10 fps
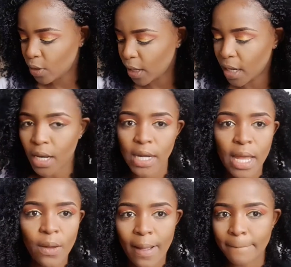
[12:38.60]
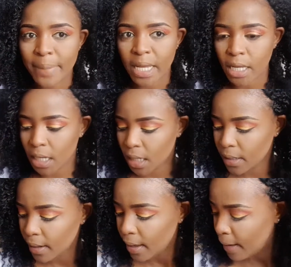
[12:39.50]
Okay, now I'm
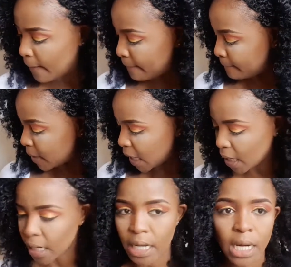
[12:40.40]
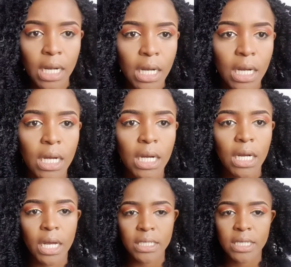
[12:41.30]
baking my
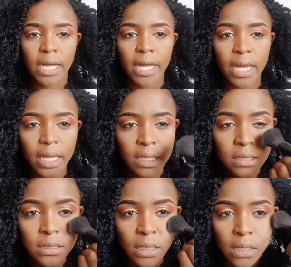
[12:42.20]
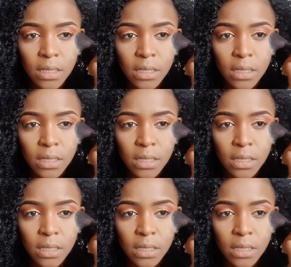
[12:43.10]
under eyes